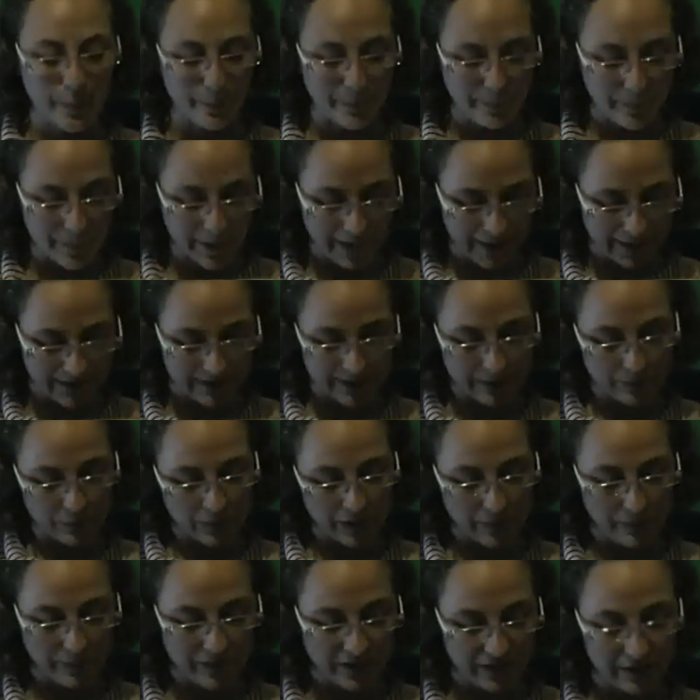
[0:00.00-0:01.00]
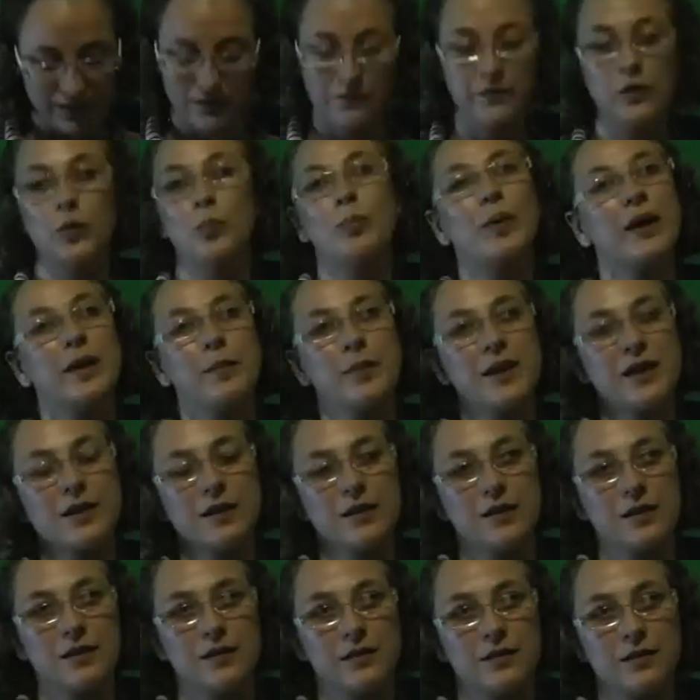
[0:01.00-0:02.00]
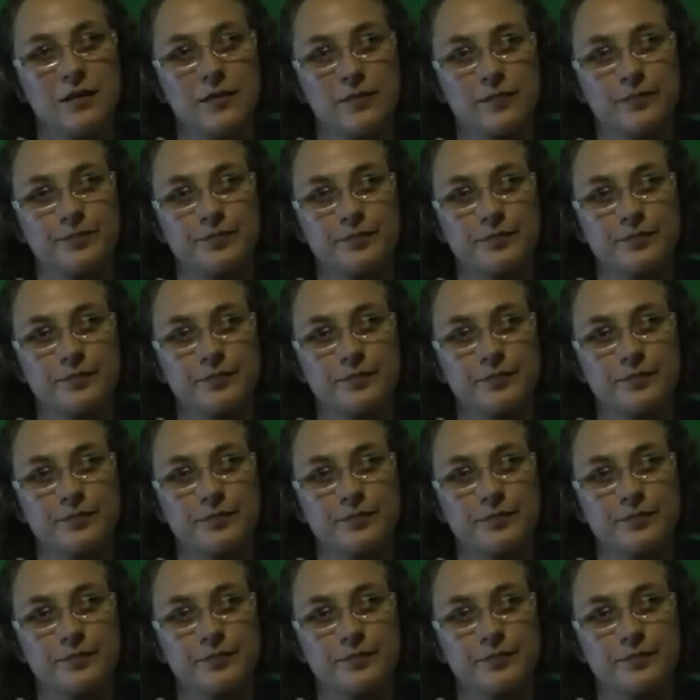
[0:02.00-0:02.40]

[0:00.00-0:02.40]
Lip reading: But back to my beautiful baby girl.